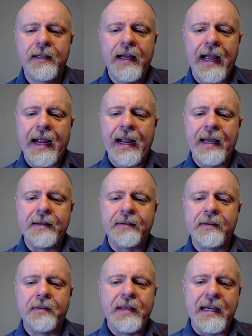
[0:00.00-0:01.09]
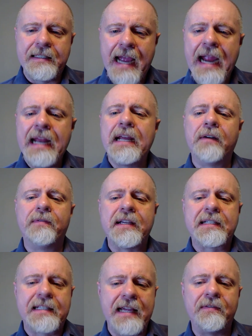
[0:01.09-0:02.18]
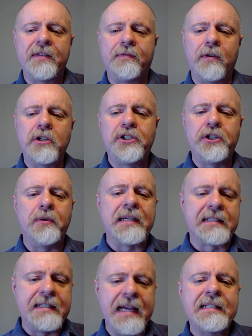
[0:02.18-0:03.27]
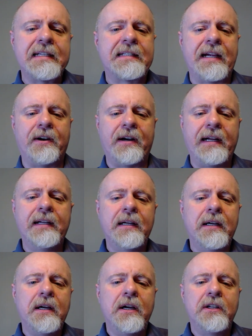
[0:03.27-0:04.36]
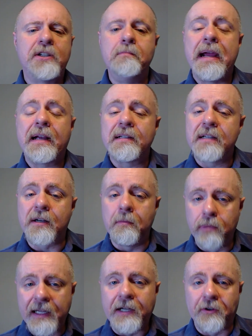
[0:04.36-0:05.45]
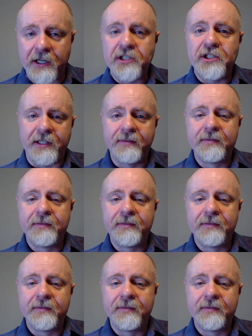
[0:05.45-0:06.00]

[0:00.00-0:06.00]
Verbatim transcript: And the attaining of this seventh virtue is necessary to make us a complete Christian,